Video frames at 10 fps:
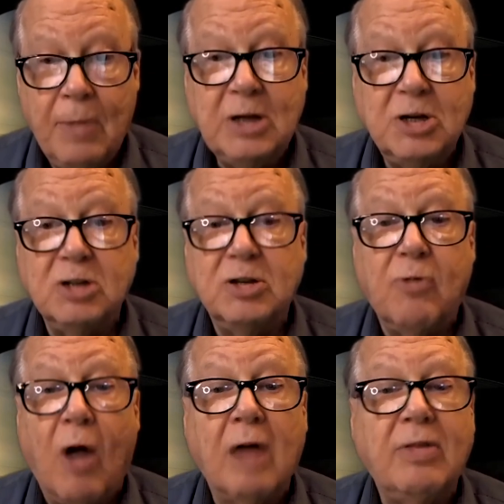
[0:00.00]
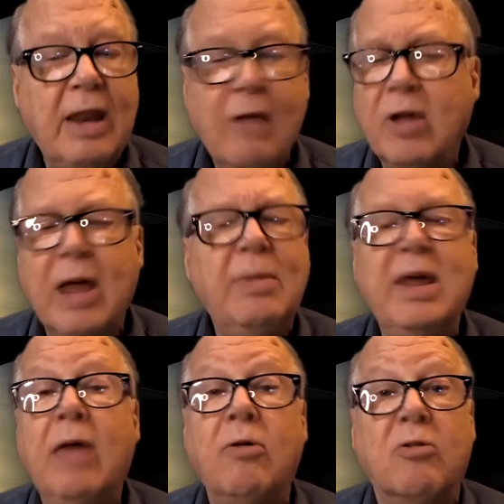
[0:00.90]
big chunks of rock that never came
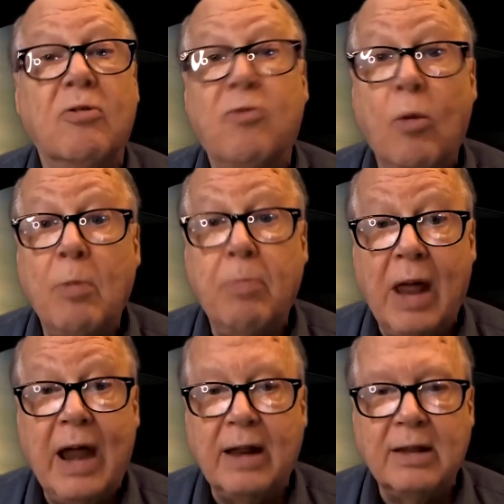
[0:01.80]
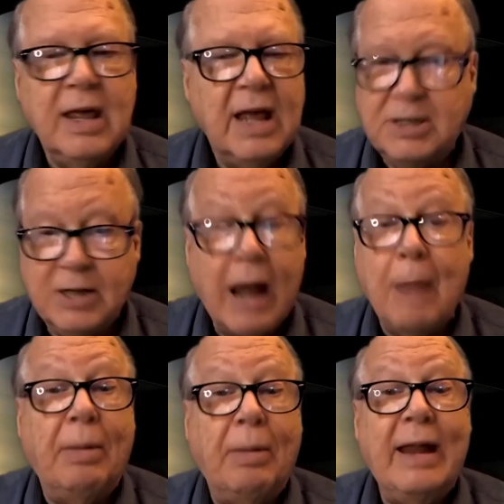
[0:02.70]
together to form a planet. It's
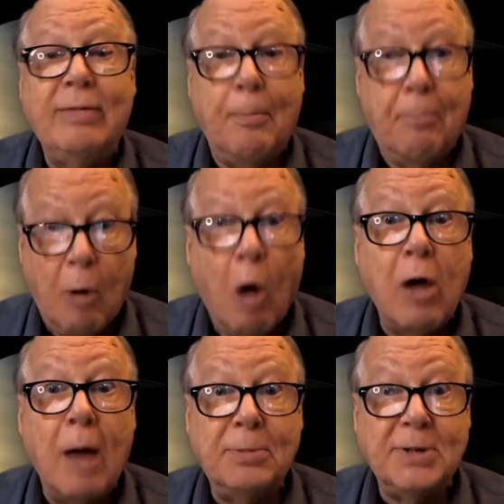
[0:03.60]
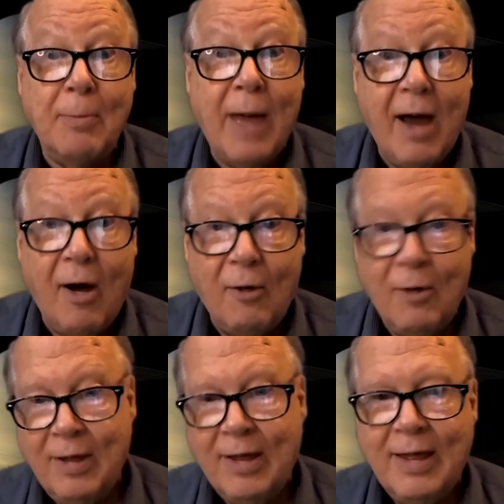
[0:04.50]
not a planet that broke up
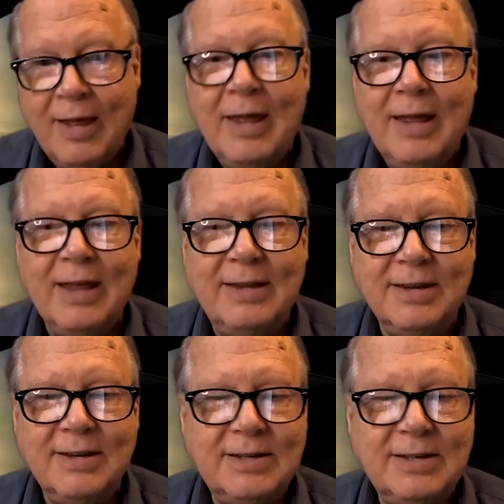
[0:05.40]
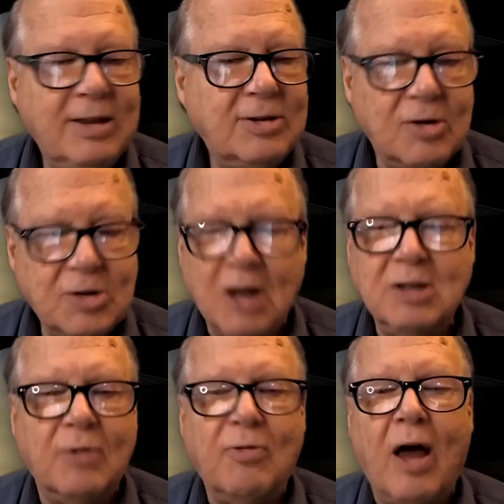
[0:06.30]
somehow. These are
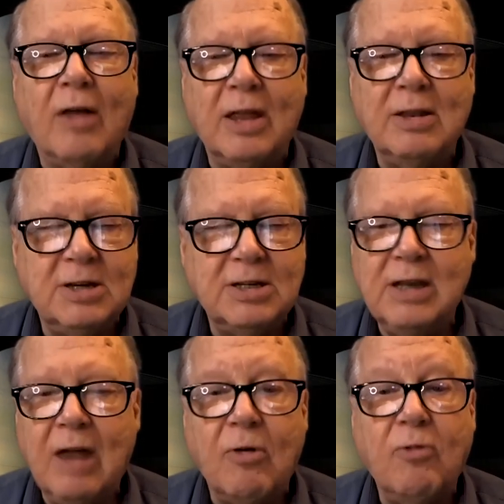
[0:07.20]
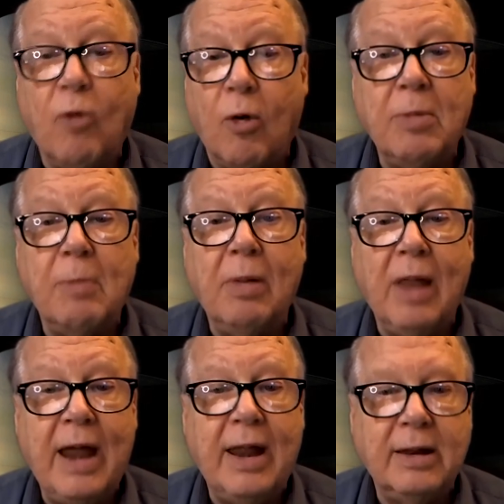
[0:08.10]
chunks of rock that just never formed a
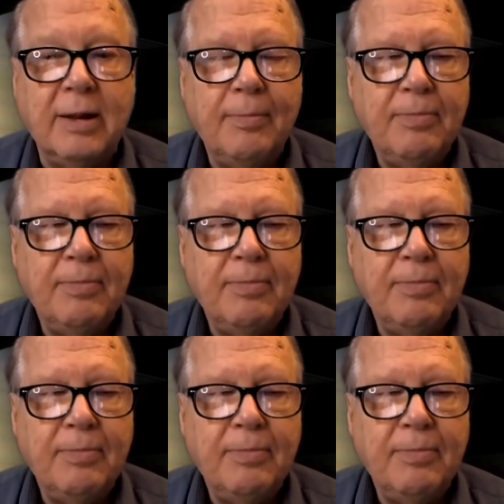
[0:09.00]
planet.